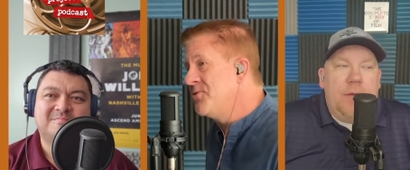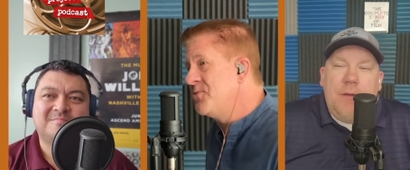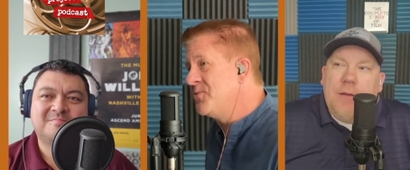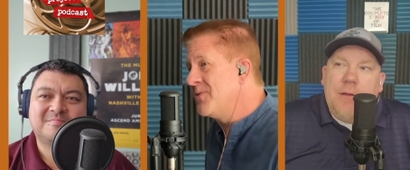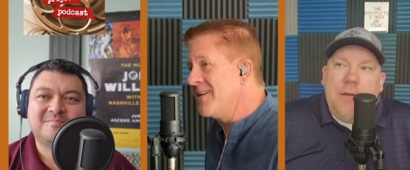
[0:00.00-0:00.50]

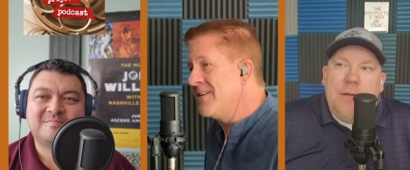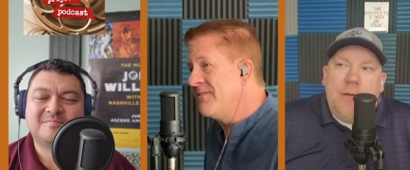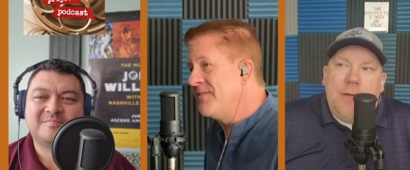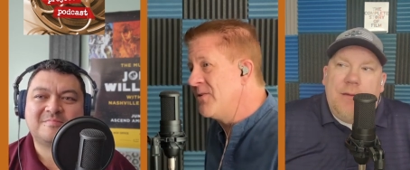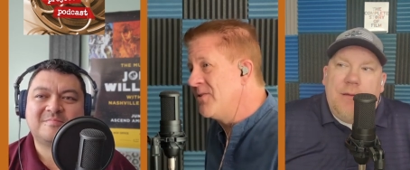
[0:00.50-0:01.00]
Speaker 1: you uh,
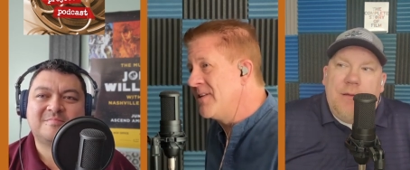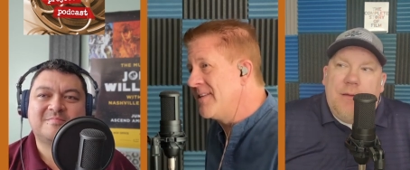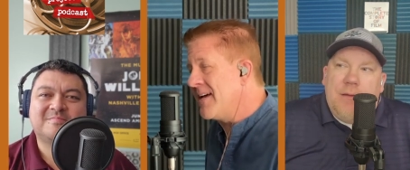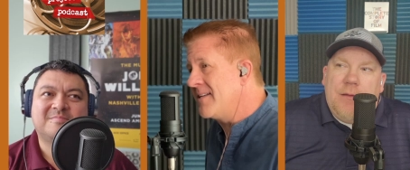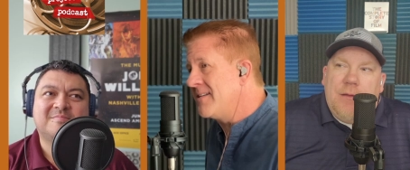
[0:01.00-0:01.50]
feel that
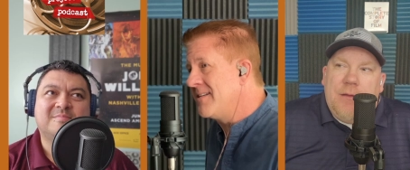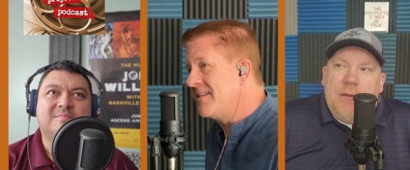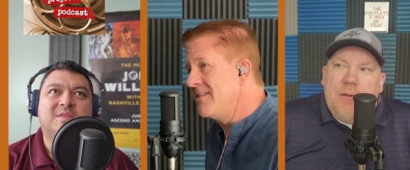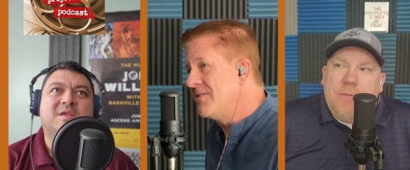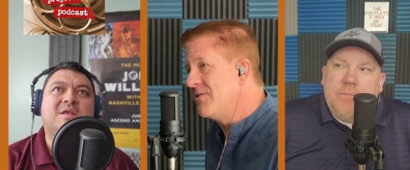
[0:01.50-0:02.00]
that
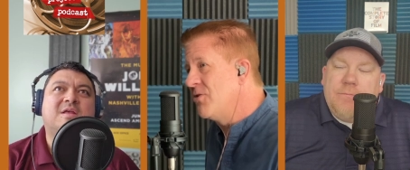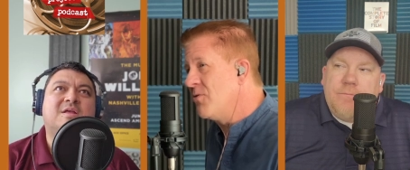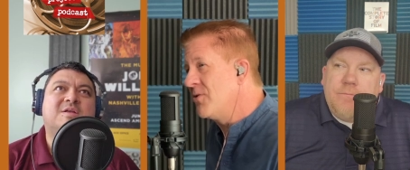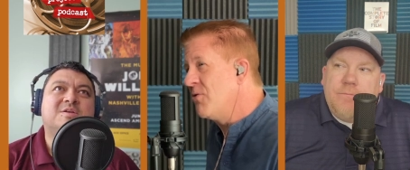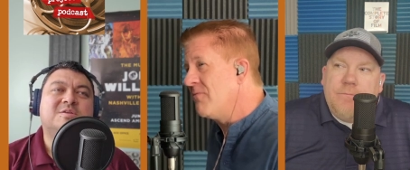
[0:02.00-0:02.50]

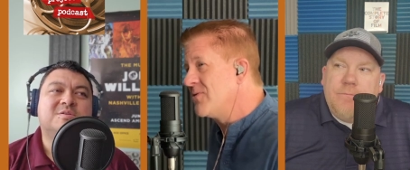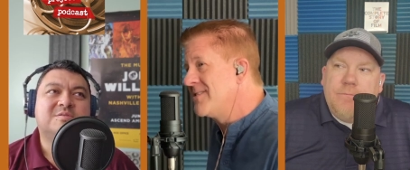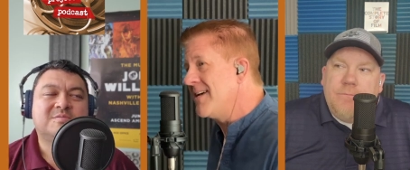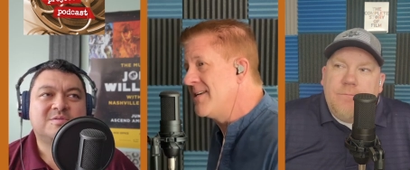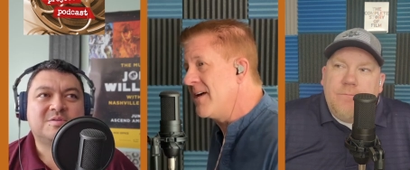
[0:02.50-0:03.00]
Gover's
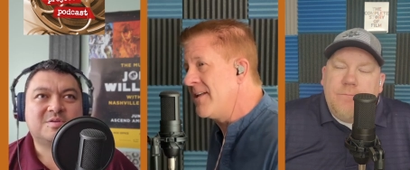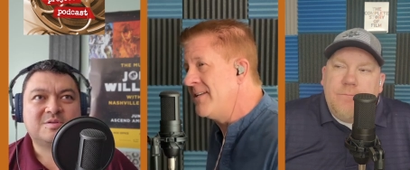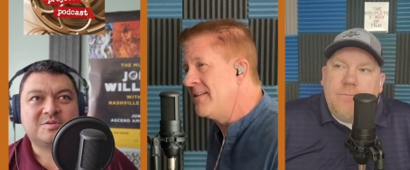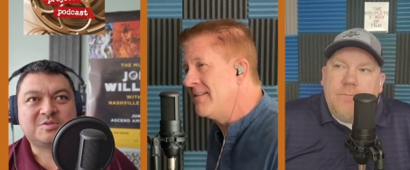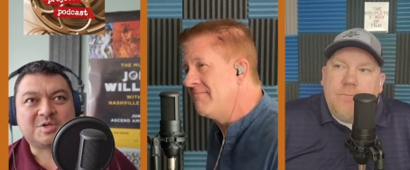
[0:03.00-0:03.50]
take
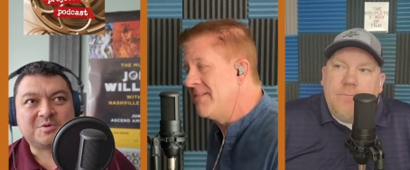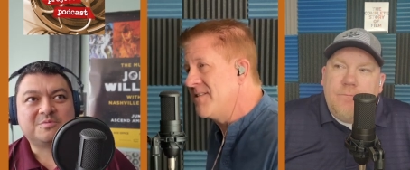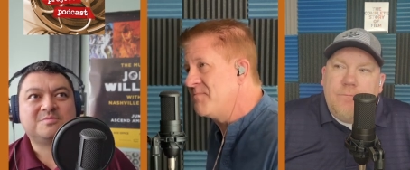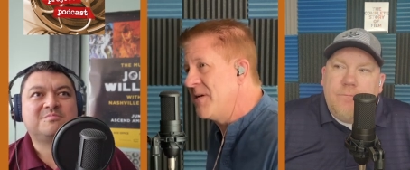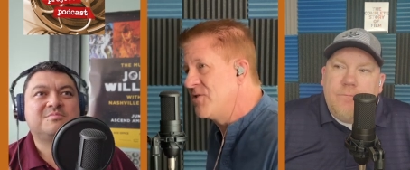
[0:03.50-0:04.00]
on so,
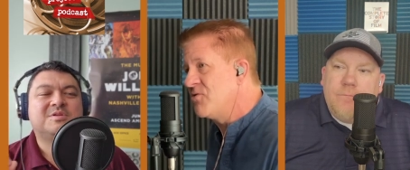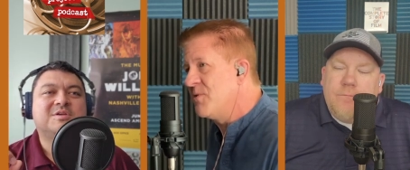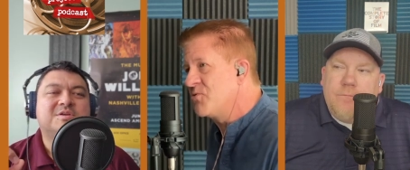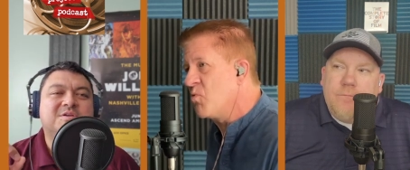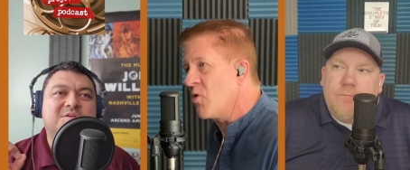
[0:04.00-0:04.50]
this being too
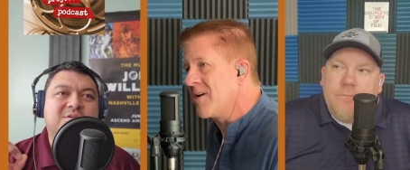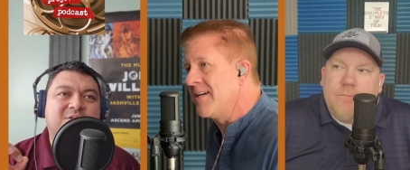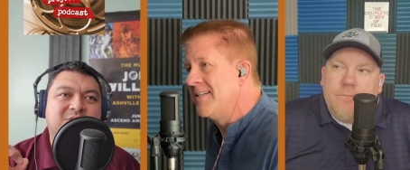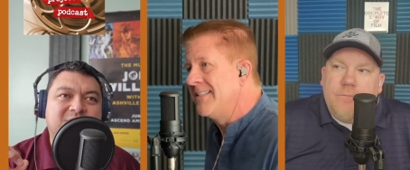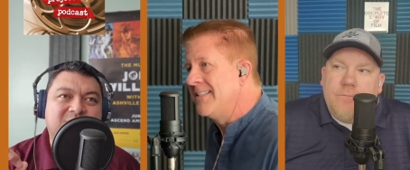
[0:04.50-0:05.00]
much work.
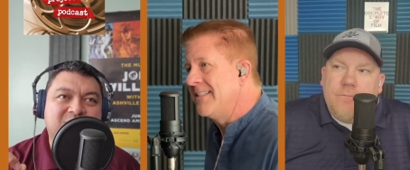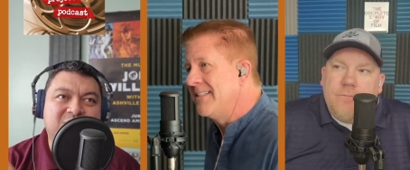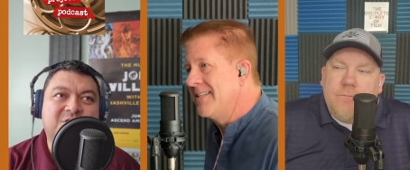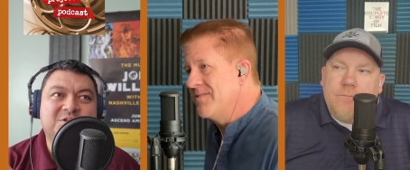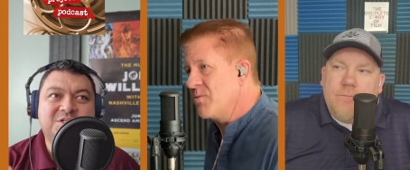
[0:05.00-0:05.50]

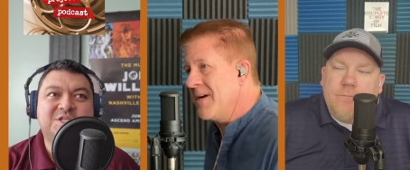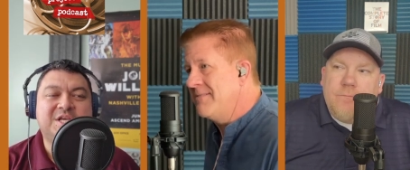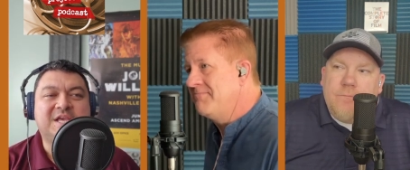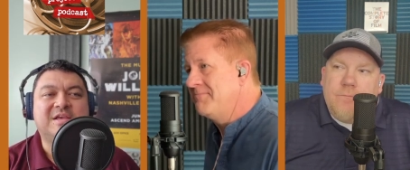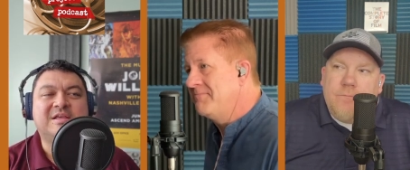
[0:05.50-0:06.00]
Shang Chi
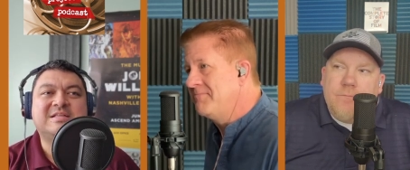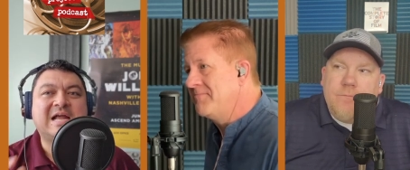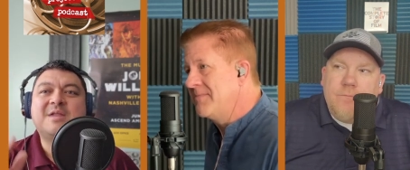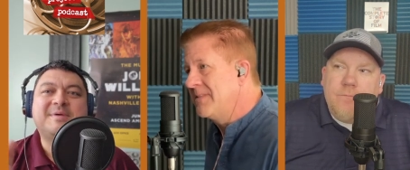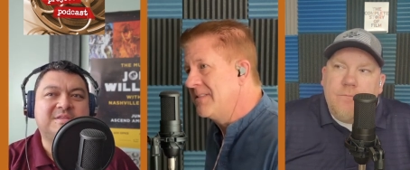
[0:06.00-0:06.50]
is,
Speaker 2: right.
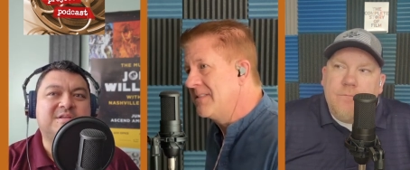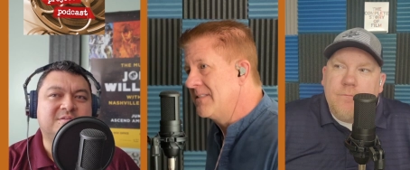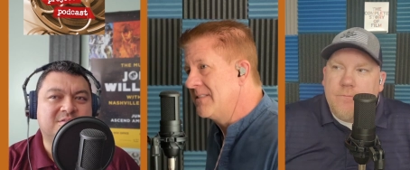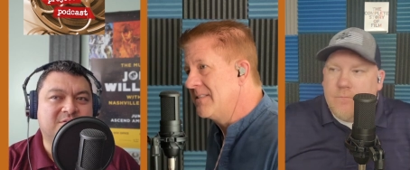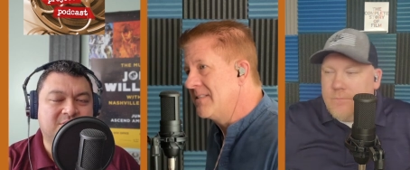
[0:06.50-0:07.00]
is not about the,
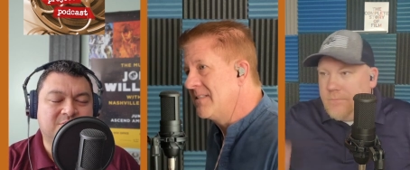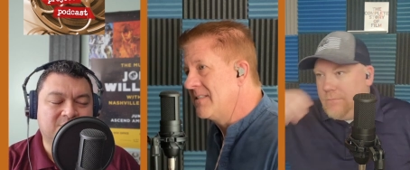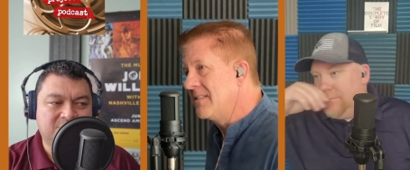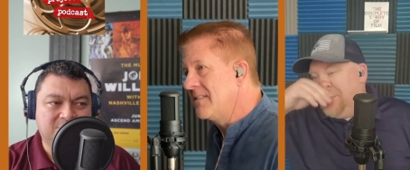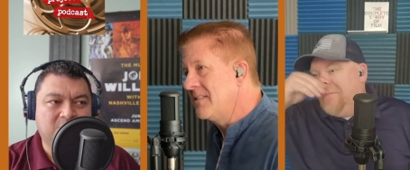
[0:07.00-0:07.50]
the,
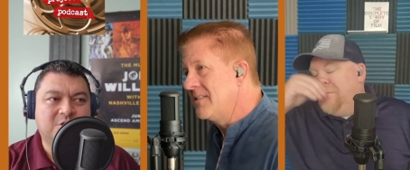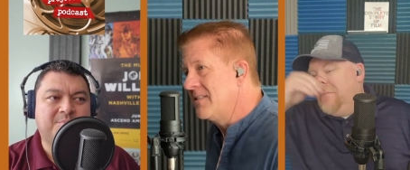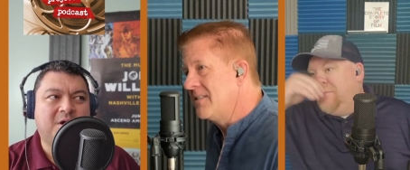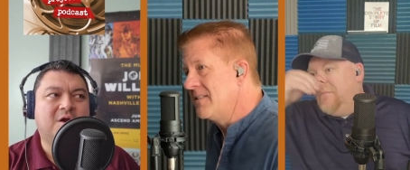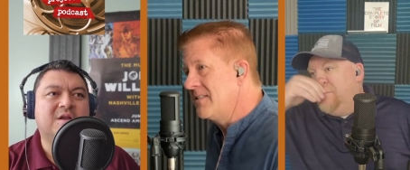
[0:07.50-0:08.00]
the the
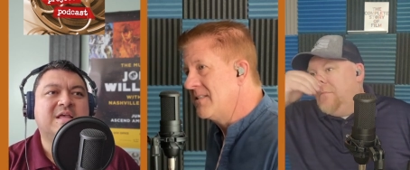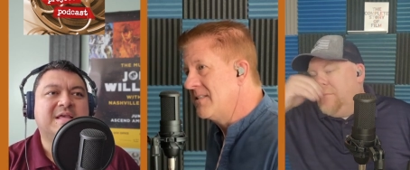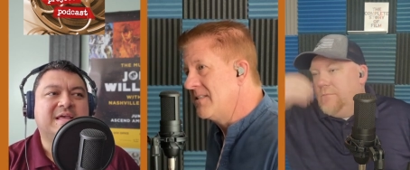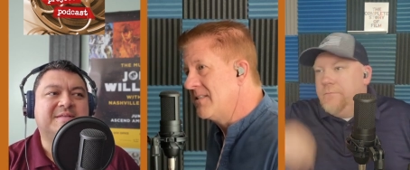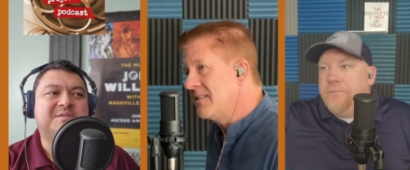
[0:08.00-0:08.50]
work part.
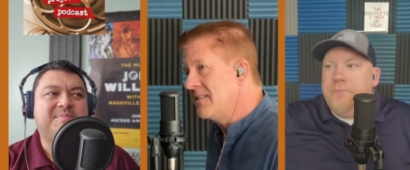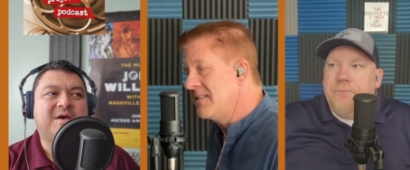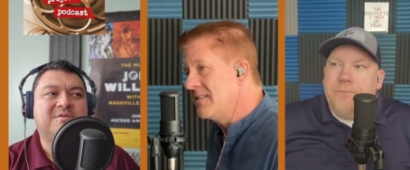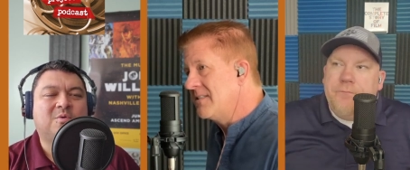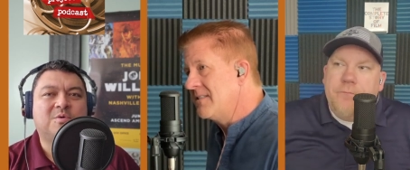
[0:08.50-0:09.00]
It's
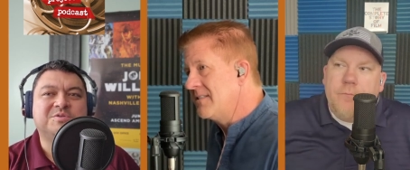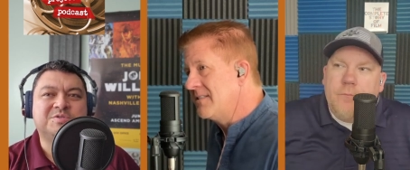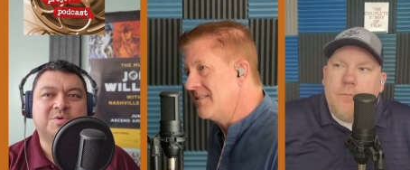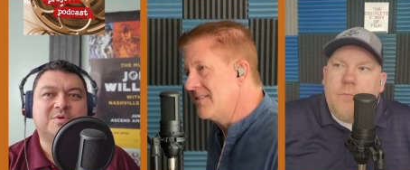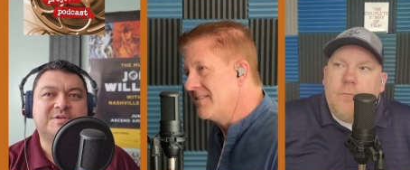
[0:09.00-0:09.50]
about
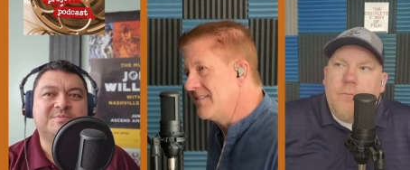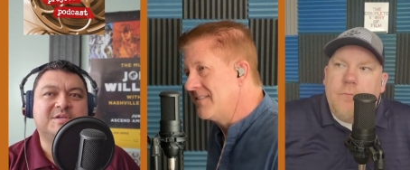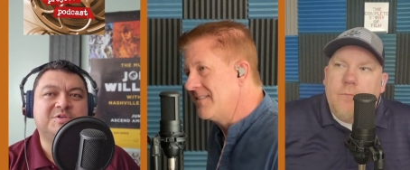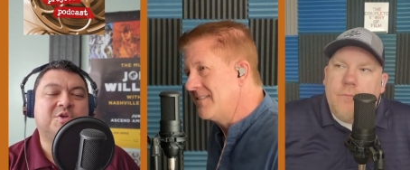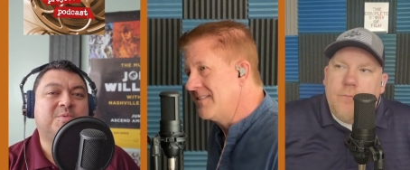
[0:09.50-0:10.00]
origin stories
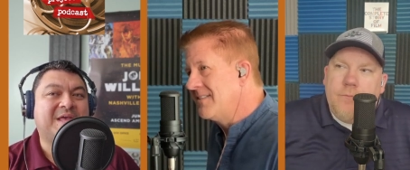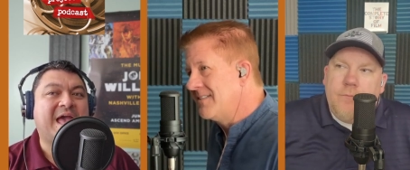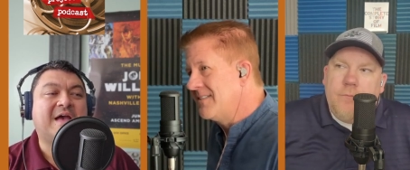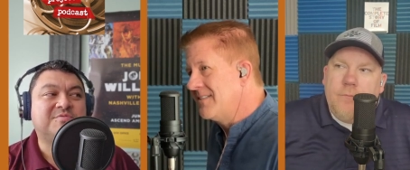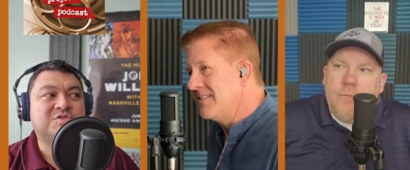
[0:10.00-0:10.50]
because you can only
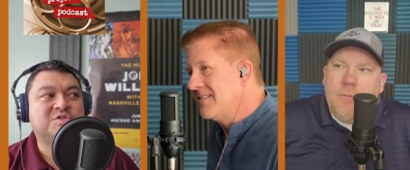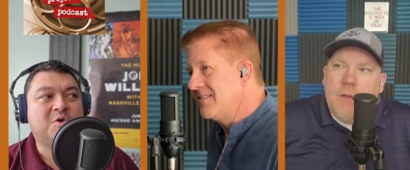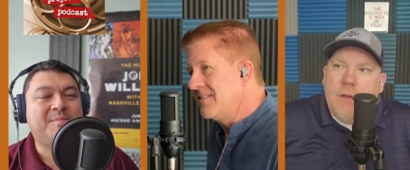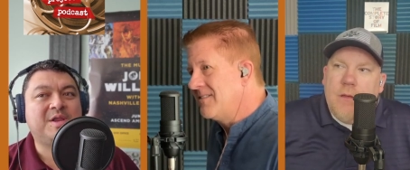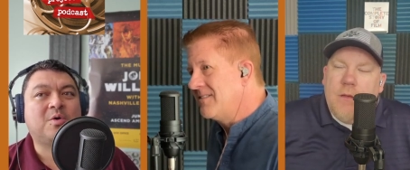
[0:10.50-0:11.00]
have
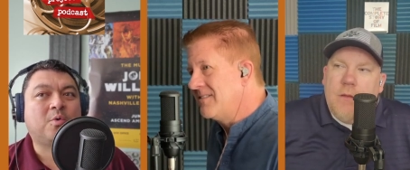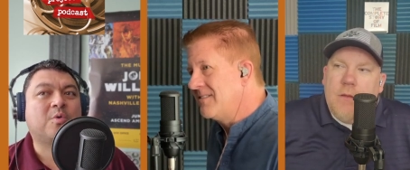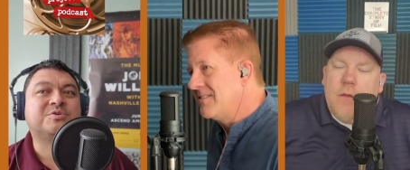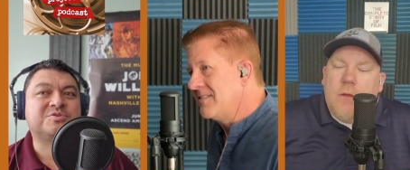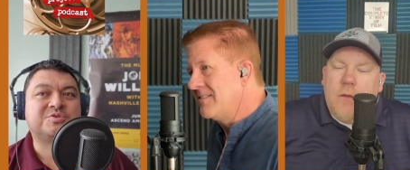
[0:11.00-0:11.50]
so many
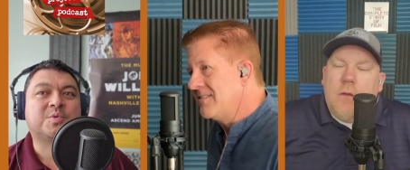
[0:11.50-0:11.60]
origin